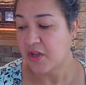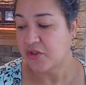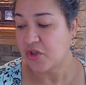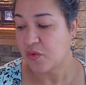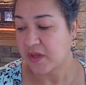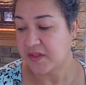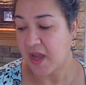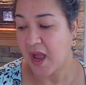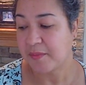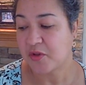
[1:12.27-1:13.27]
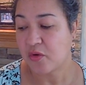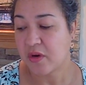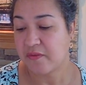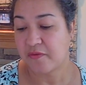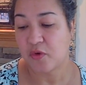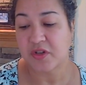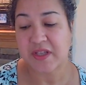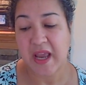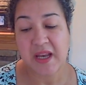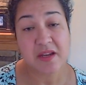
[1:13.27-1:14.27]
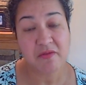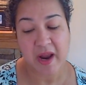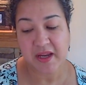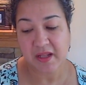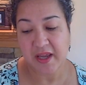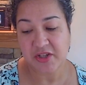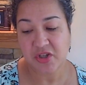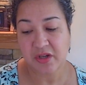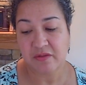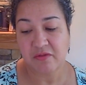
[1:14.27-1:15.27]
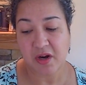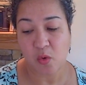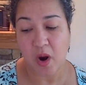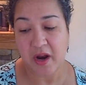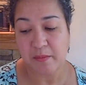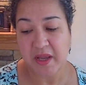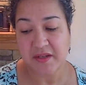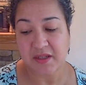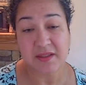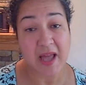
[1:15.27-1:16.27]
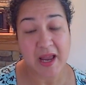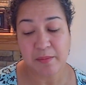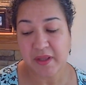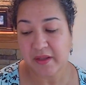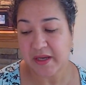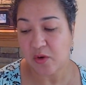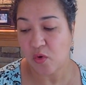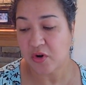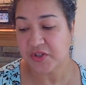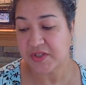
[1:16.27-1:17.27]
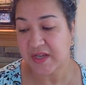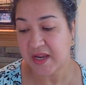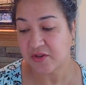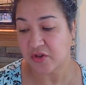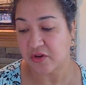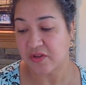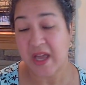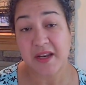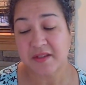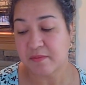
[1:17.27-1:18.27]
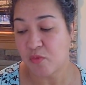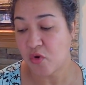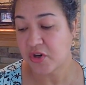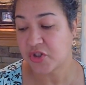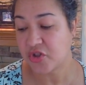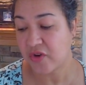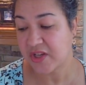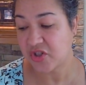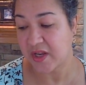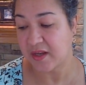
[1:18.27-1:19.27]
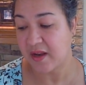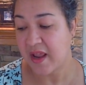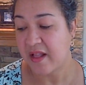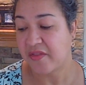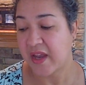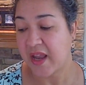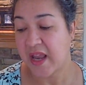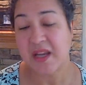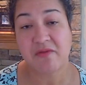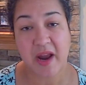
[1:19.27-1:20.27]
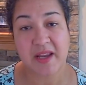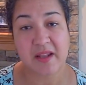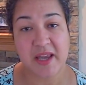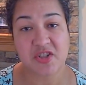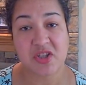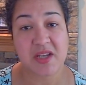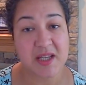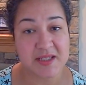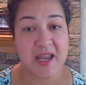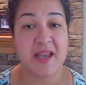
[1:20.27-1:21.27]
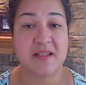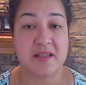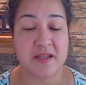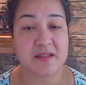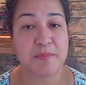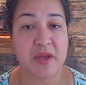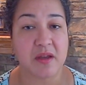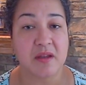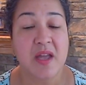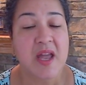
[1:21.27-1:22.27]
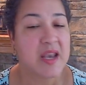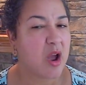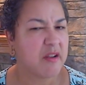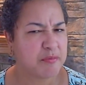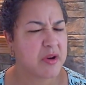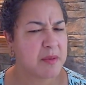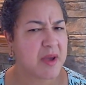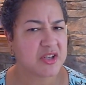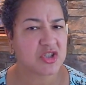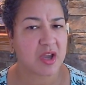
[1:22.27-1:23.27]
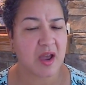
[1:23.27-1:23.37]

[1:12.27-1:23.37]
to adopt or enforce any regulation, requirement, liability, or standard that is more stringent than any regulation contained in this bill. Now, I've pretty much